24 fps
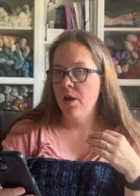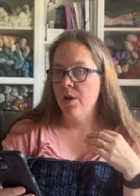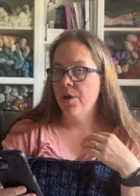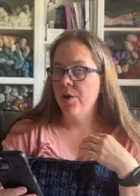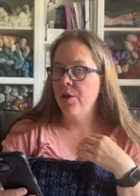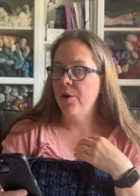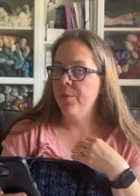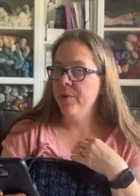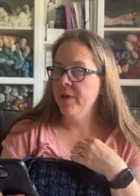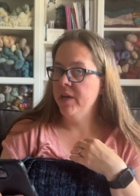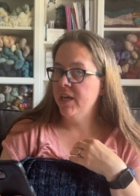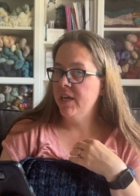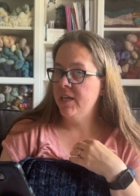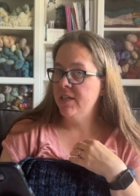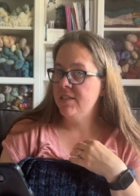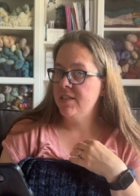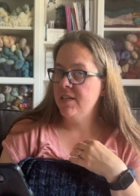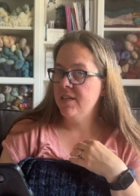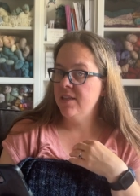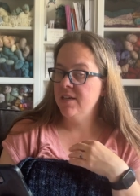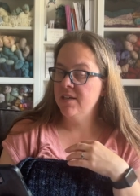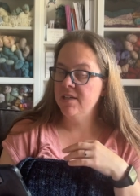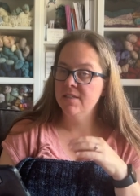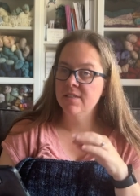Going
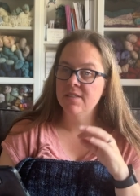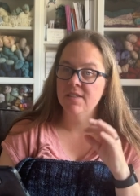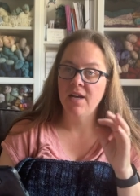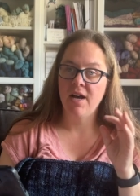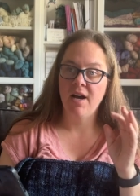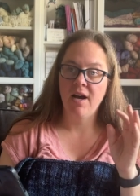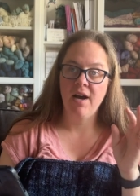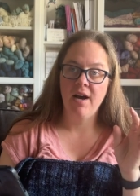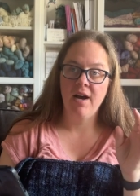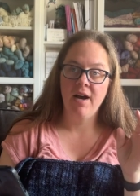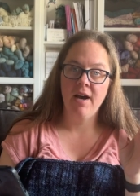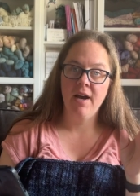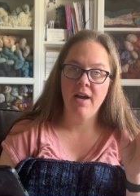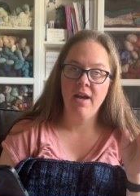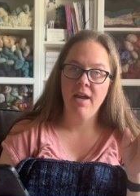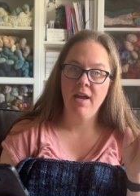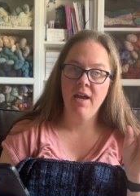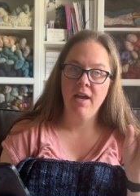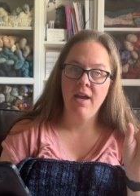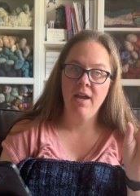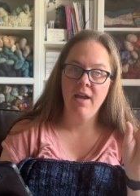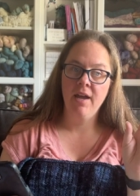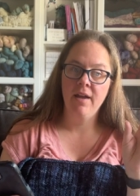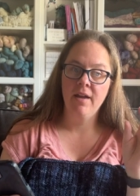into this,
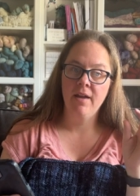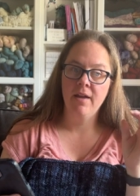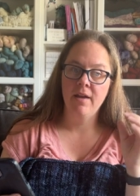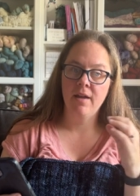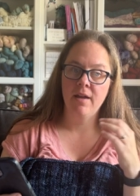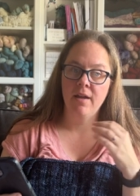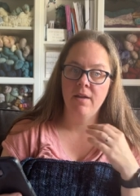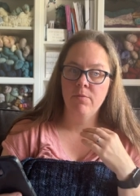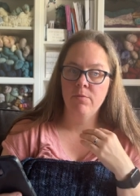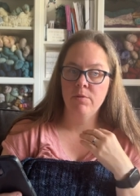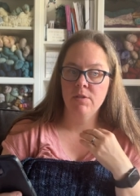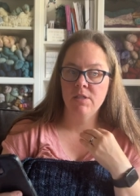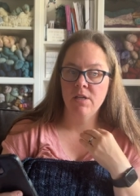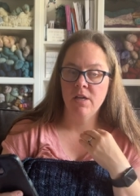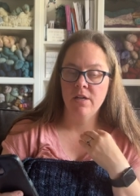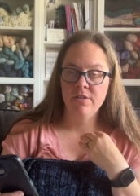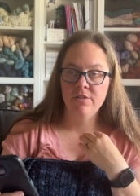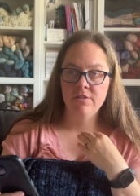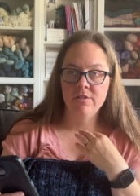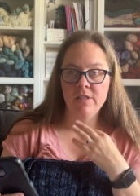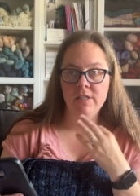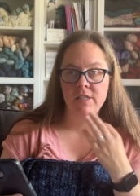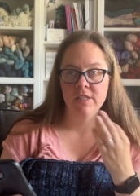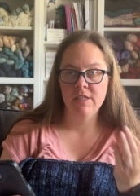I was
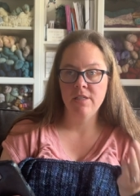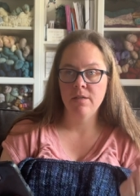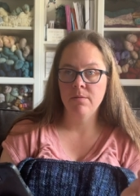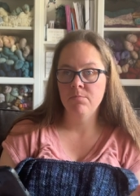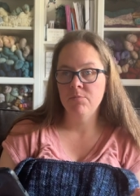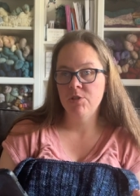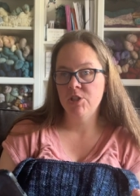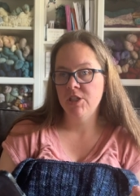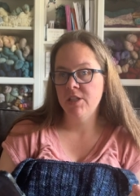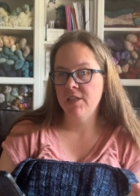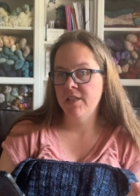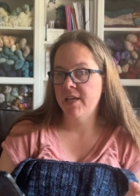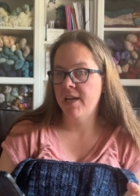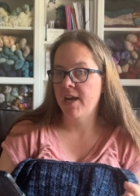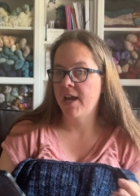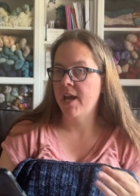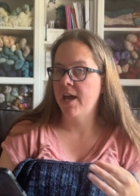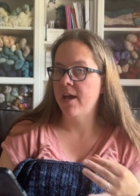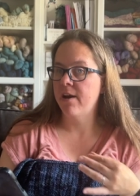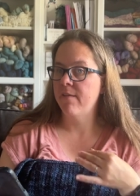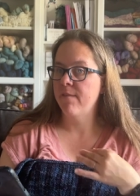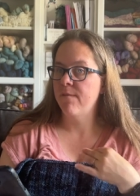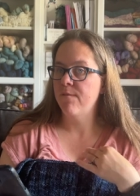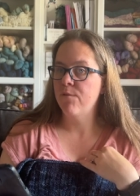under the assumption that I
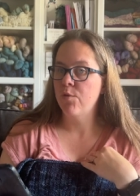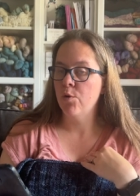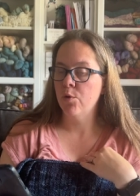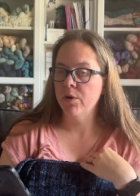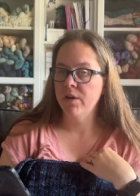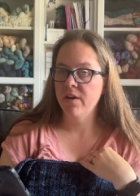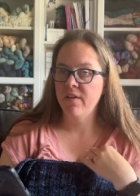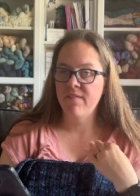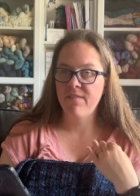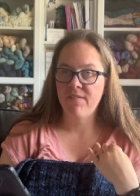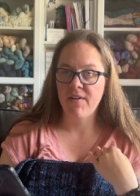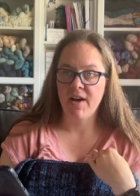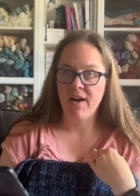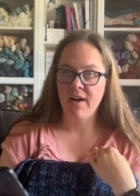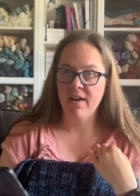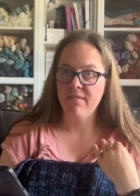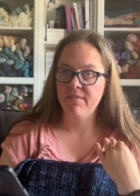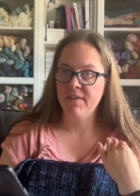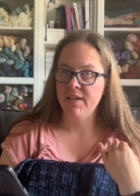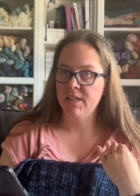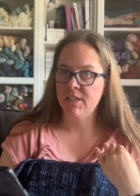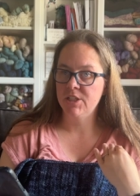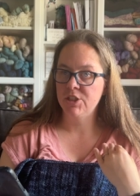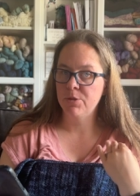had a
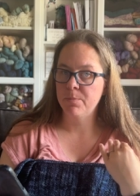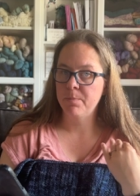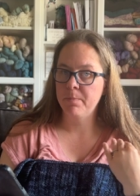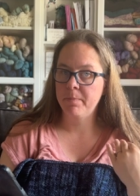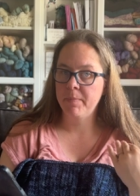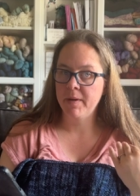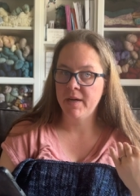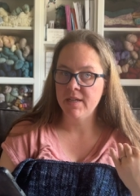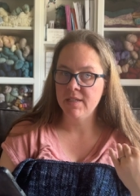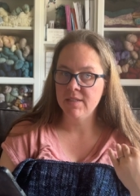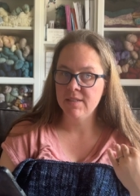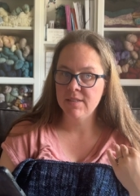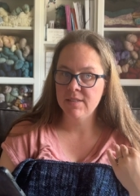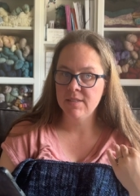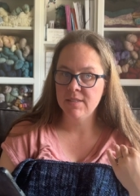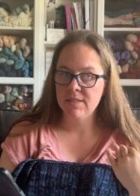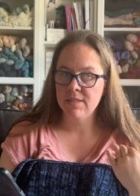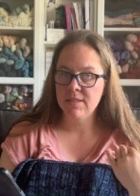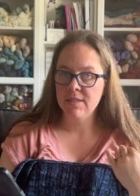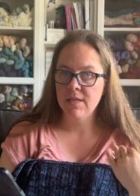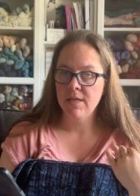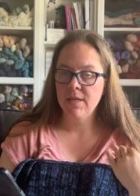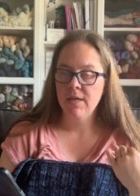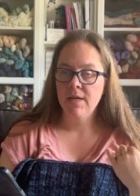forty-five inch bust.